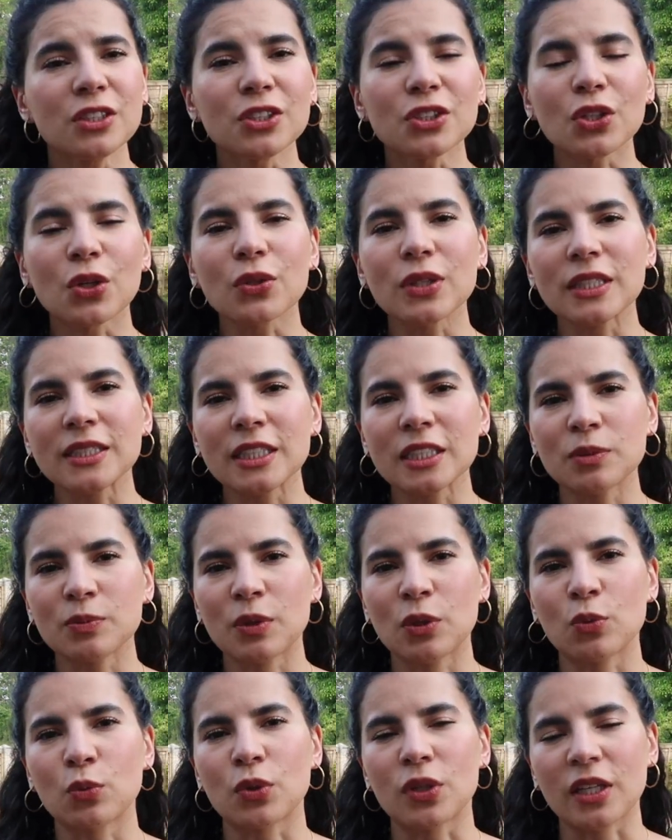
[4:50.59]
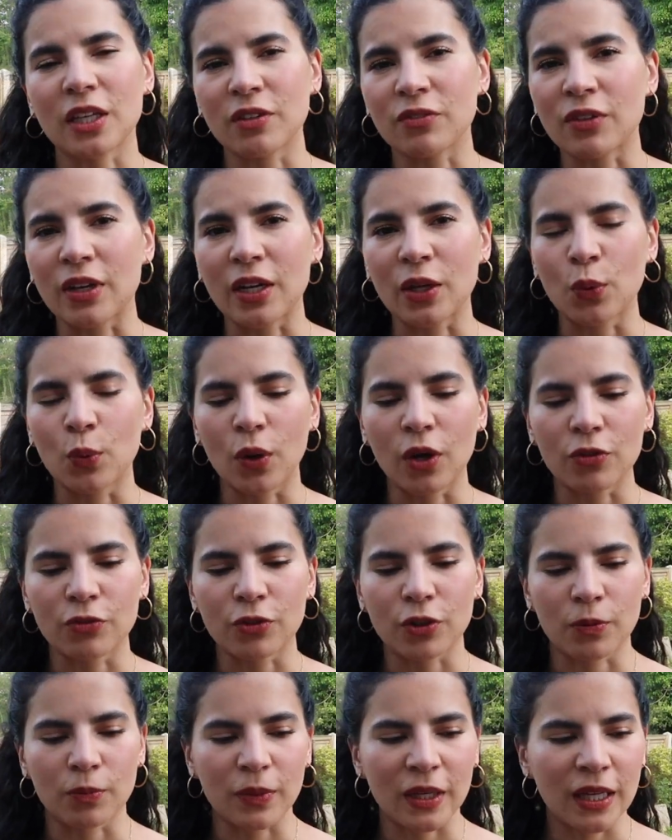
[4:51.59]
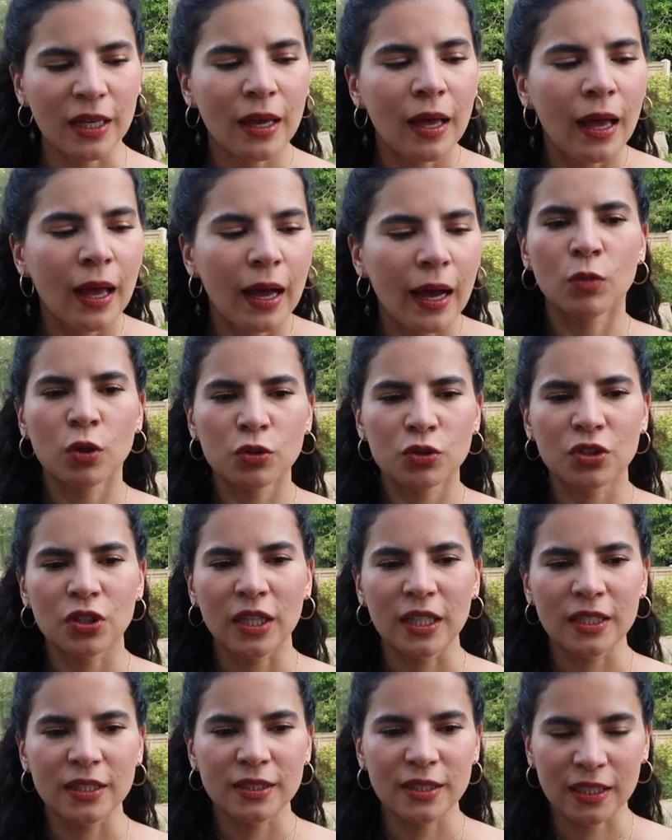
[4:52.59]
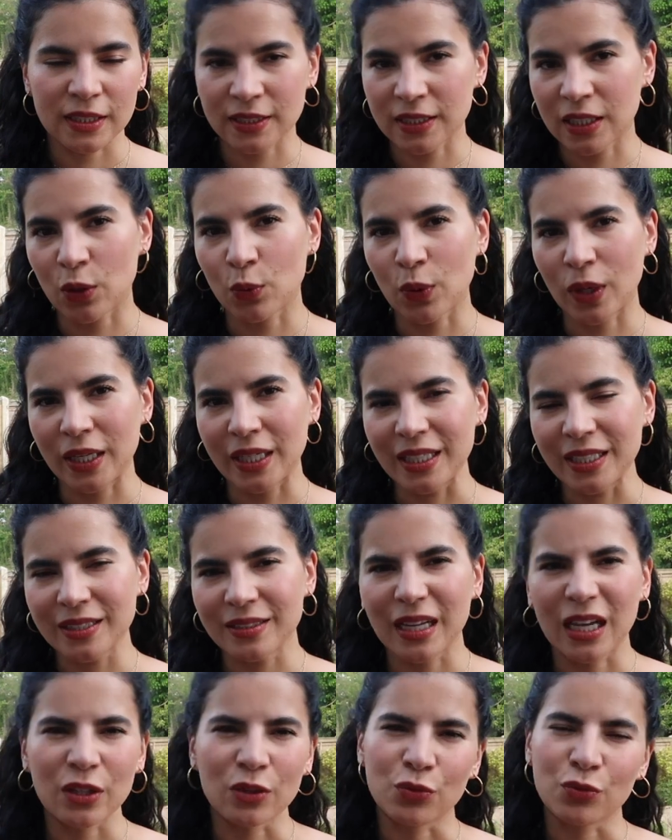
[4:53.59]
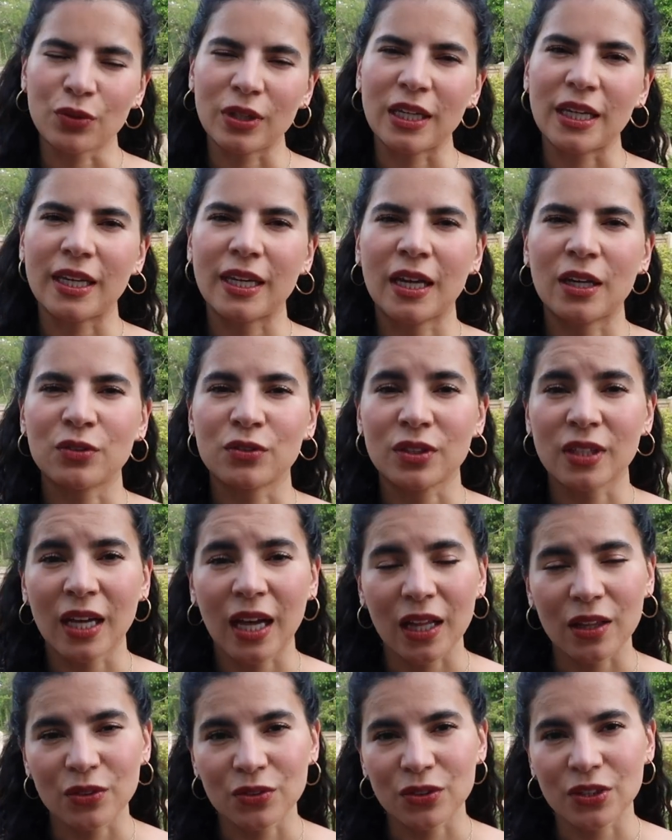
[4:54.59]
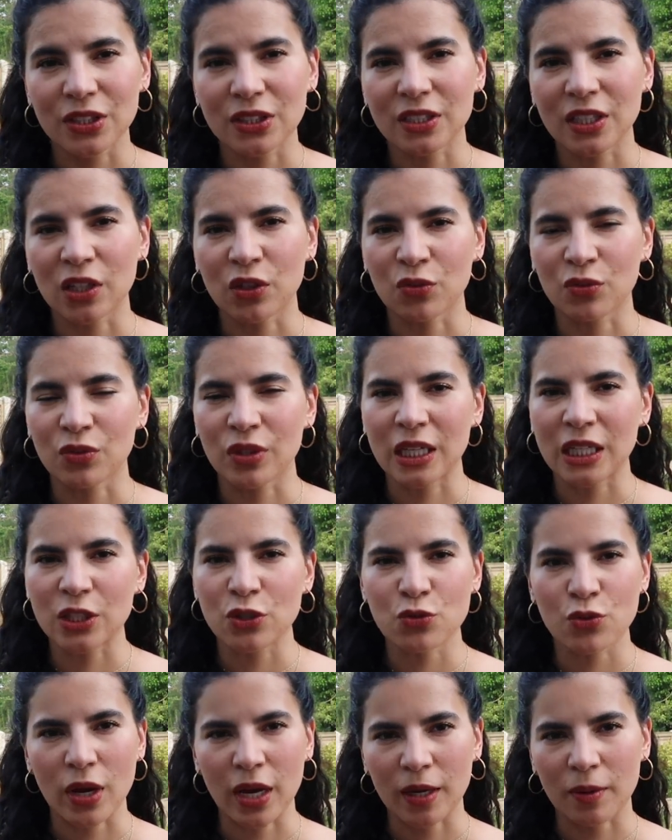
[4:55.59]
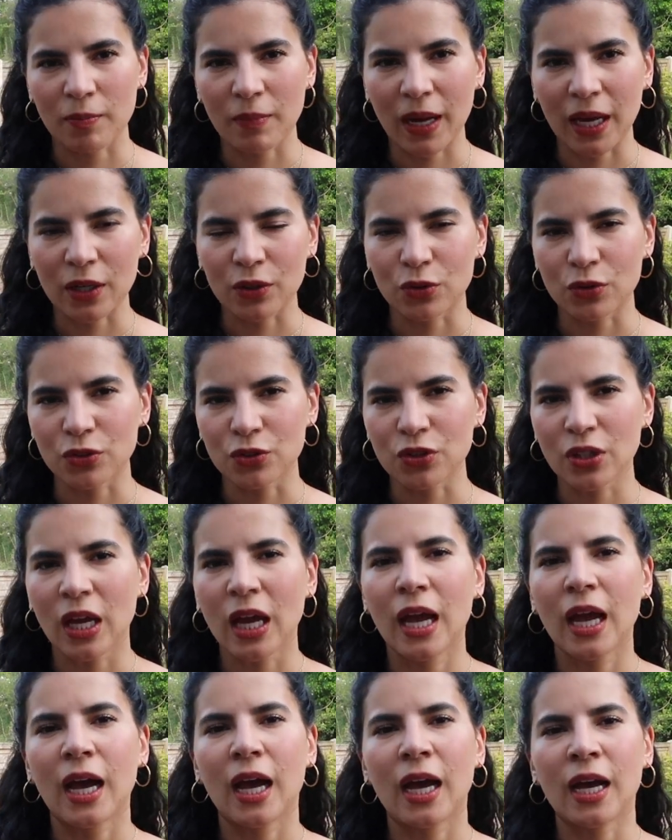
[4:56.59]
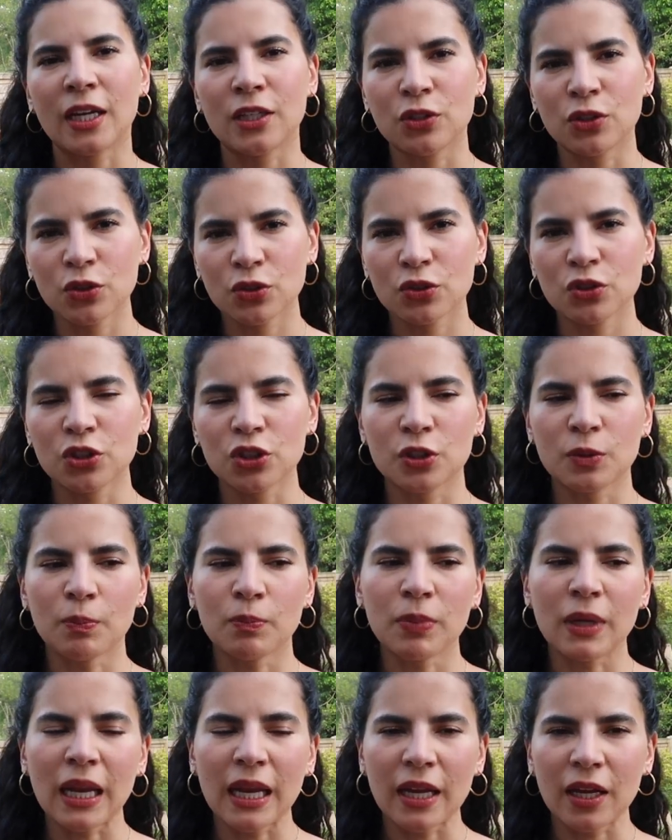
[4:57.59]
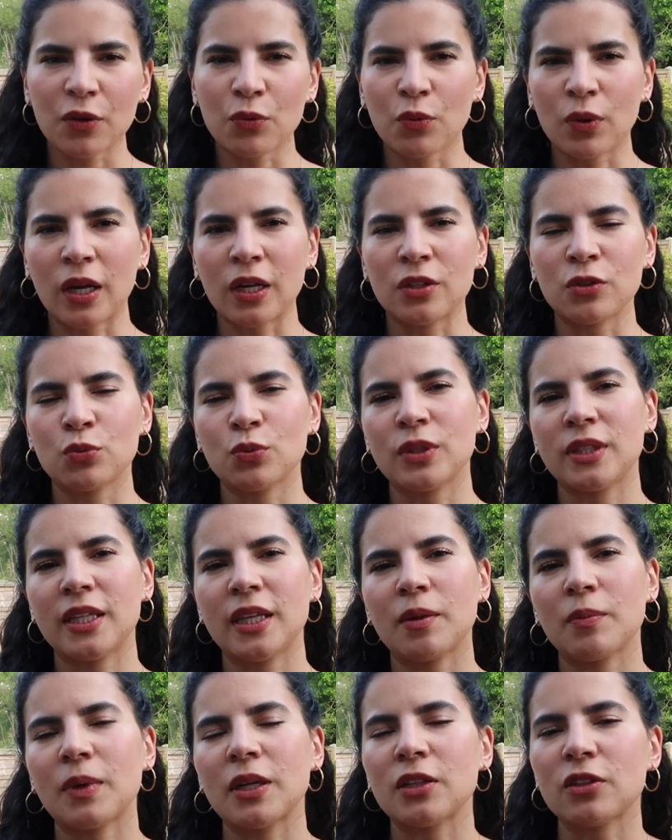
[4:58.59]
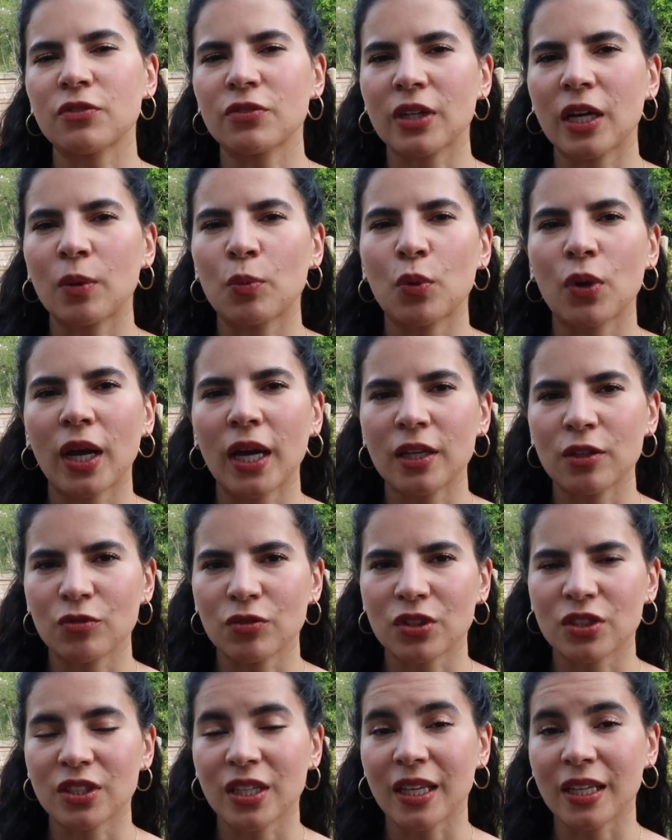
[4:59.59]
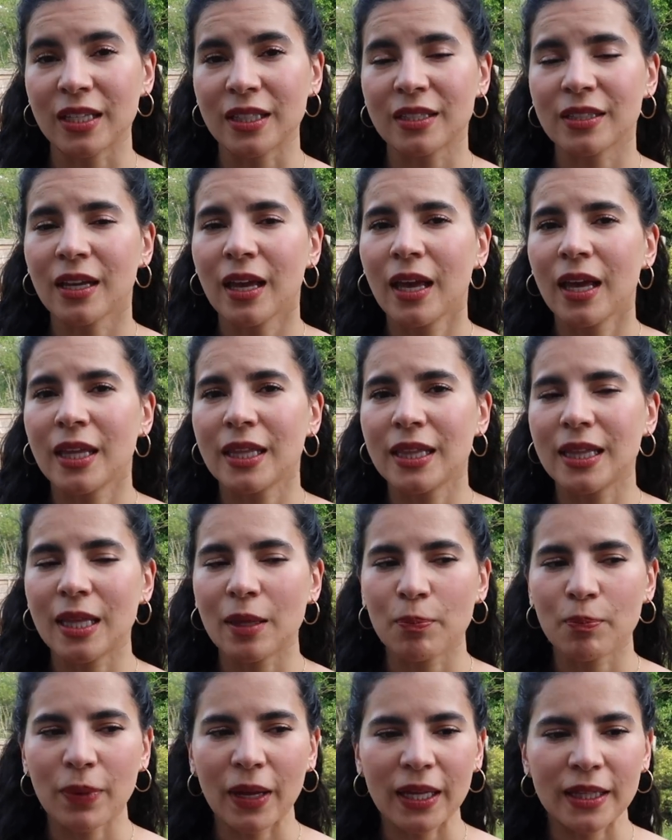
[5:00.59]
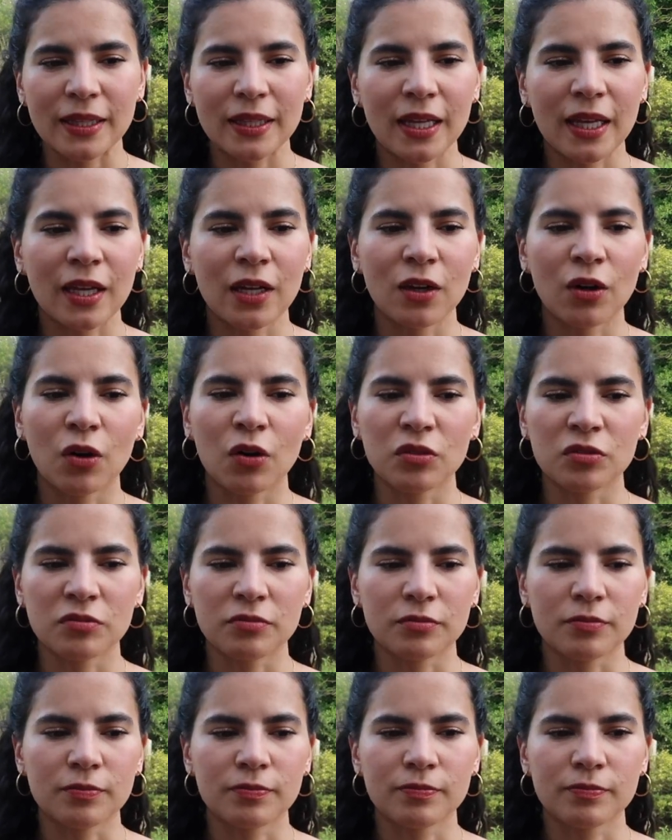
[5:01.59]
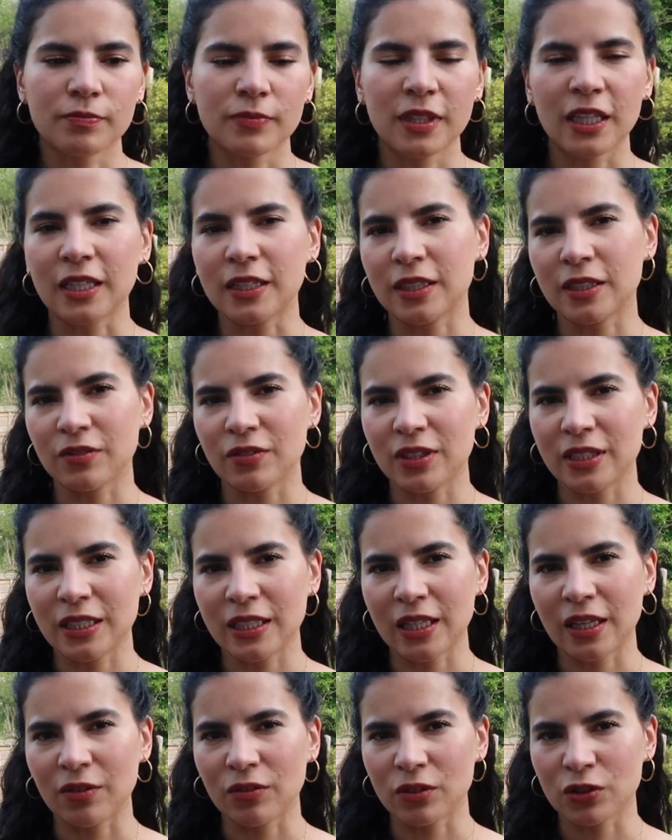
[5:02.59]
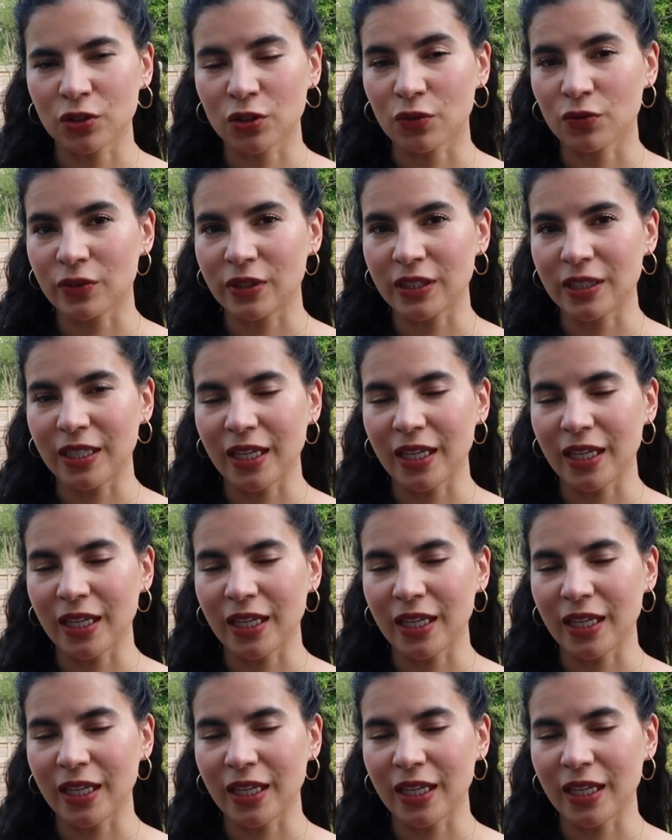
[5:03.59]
so this has been working very well for me most days that's how i eat i don't really count calories i don't really track macros i do just play around with the amount of carbohydrates i eat depending on the activity levels of the